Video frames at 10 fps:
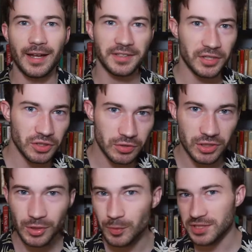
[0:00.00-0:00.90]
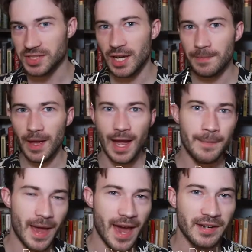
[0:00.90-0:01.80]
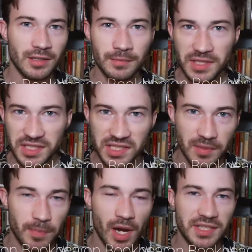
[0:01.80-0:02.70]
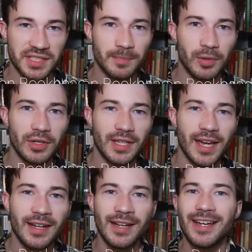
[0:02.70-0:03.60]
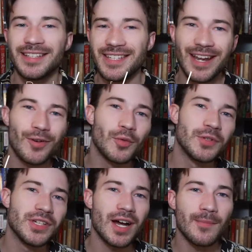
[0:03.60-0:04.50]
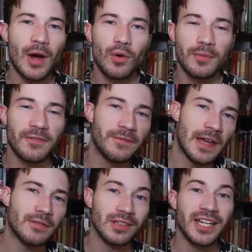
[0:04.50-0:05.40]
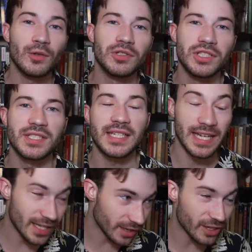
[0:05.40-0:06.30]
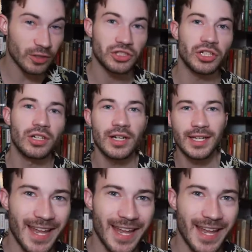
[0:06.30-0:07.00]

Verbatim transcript: Hello YouTube, what's up? I'm Adam, this is the Boston Bookhead. Today we're going to be talking about one of my favorite languages in literature,